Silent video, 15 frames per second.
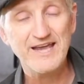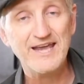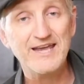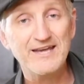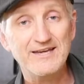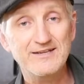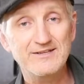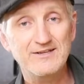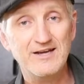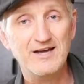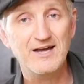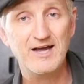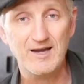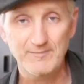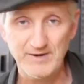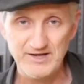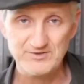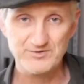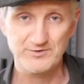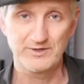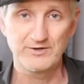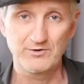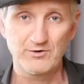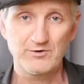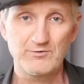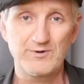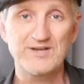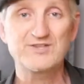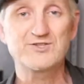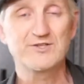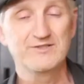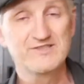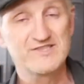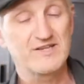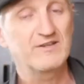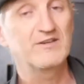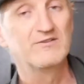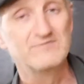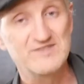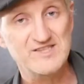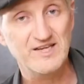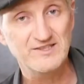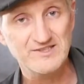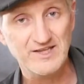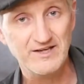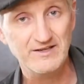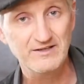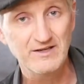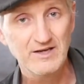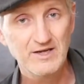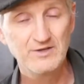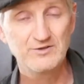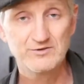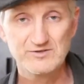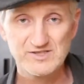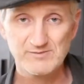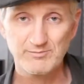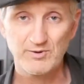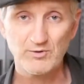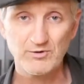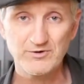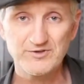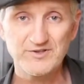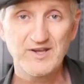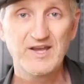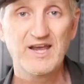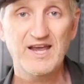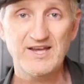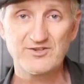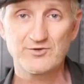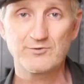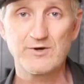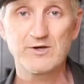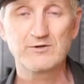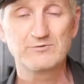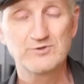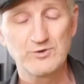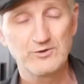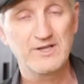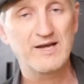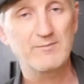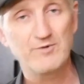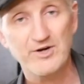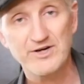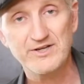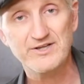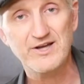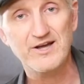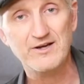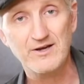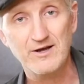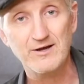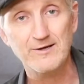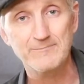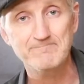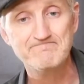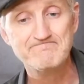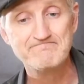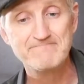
and I'm answering your questions that you've sent in to support@torontotoolllibrary.com.